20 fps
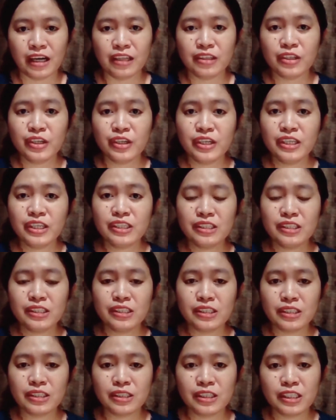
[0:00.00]
There
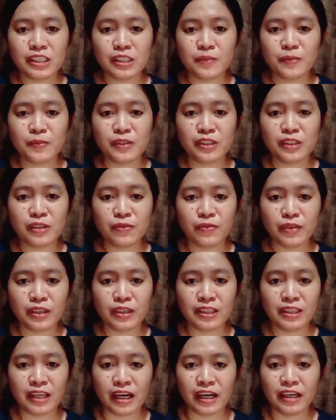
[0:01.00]
is this
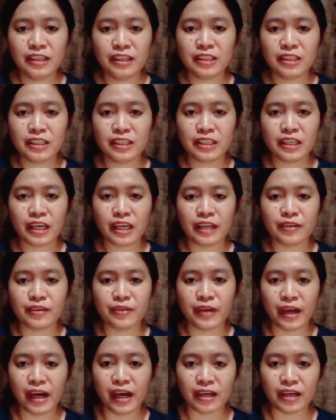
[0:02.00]
specific dye that can
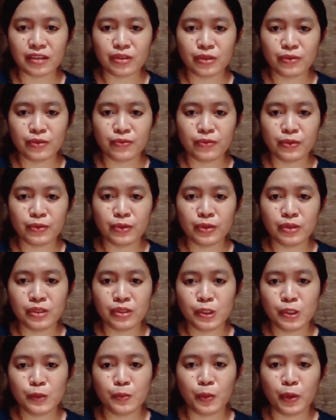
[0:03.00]
react to food
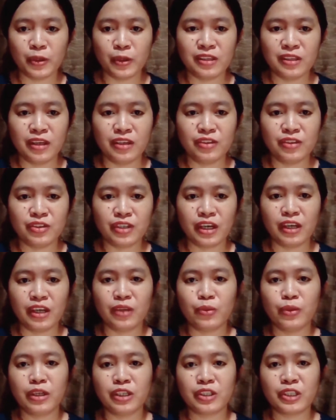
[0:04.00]
spoilage,
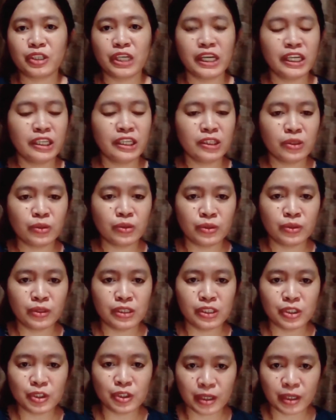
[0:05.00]
and we are trying to
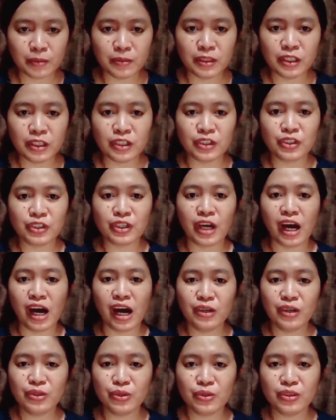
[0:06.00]
establish
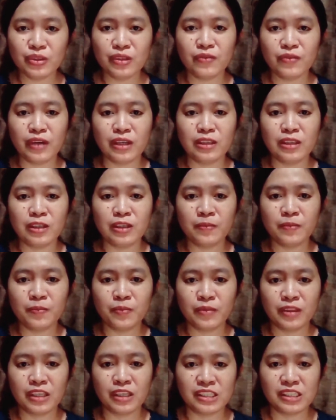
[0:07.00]
how to develop
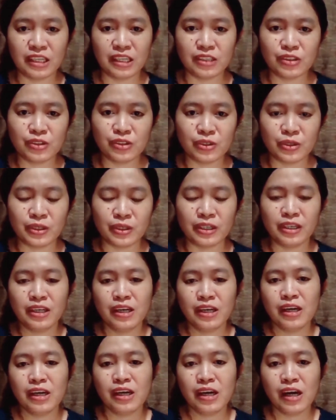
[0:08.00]
the sensor.
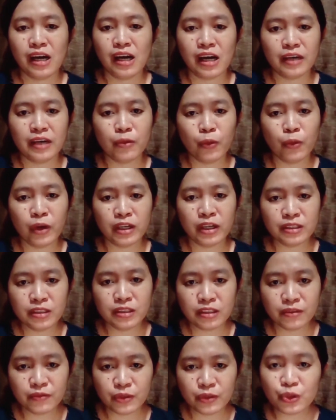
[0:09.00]
Well,
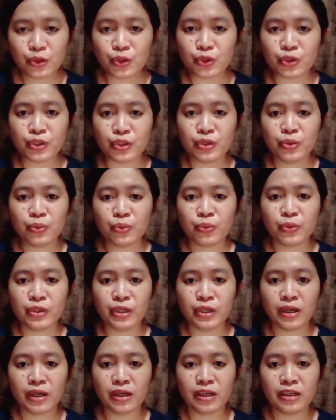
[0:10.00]
in the future, we
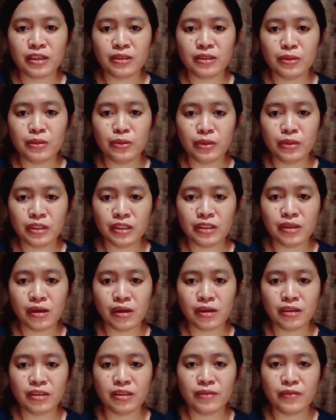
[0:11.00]
are looking
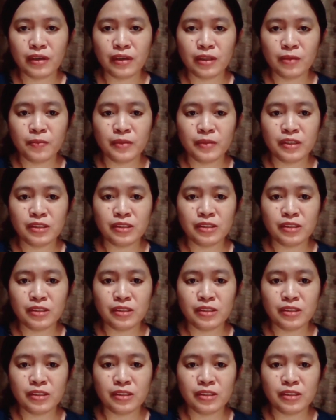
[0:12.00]
on developing